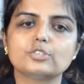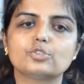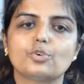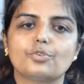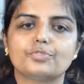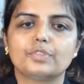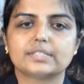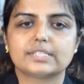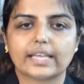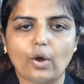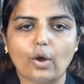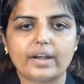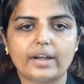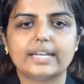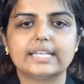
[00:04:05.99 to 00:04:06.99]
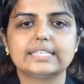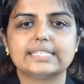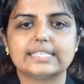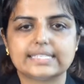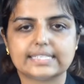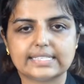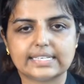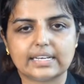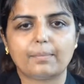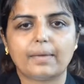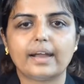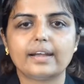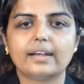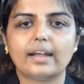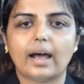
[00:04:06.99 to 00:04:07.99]
of the securities is
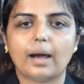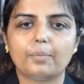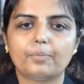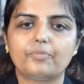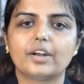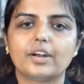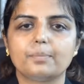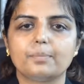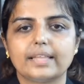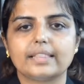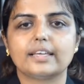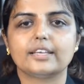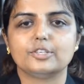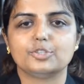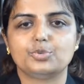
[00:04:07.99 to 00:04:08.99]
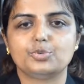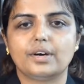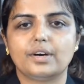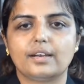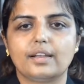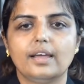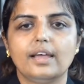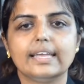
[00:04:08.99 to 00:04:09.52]
determined upfront by the issuer